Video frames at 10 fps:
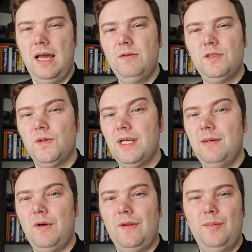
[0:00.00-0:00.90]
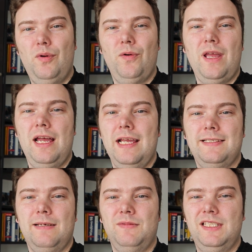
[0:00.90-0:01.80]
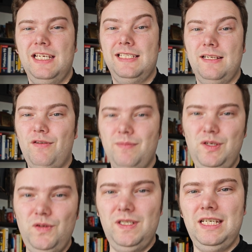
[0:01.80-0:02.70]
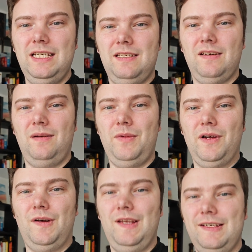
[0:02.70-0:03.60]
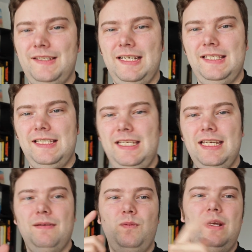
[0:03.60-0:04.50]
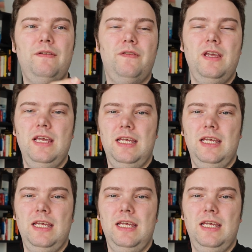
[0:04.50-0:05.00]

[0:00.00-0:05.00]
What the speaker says: I was talking about the Boya XM6. Now I'm using it on my collar, as you can see here, with